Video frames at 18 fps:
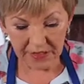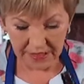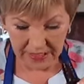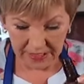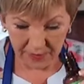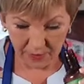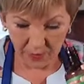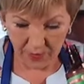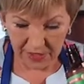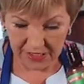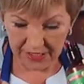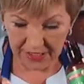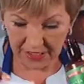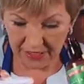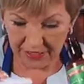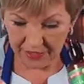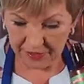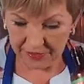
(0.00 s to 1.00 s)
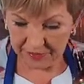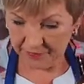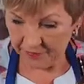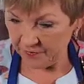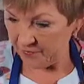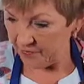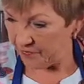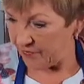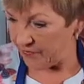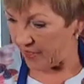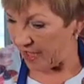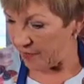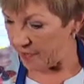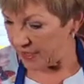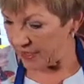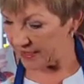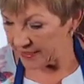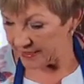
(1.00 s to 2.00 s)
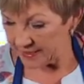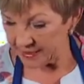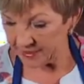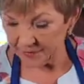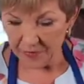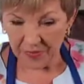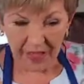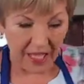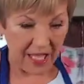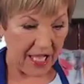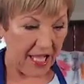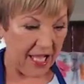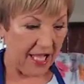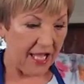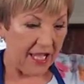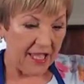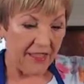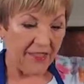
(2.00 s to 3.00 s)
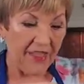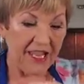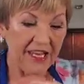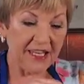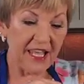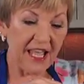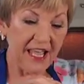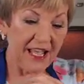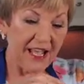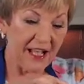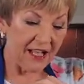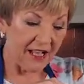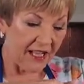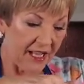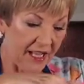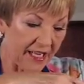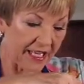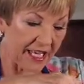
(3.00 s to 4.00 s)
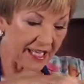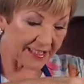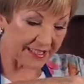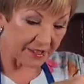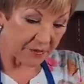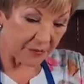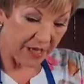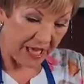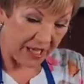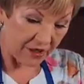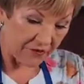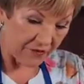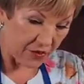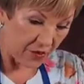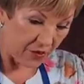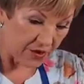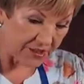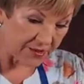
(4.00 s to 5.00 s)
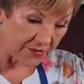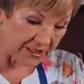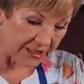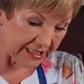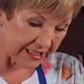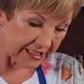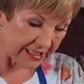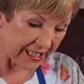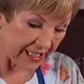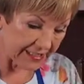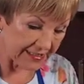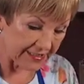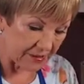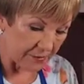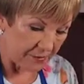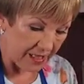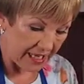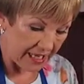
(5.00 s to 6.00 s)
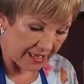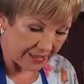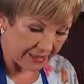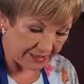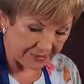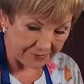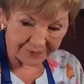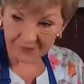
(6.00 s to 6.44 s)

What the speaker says: In we go, fabulous. Then our custard powder, of course, we need custard powder.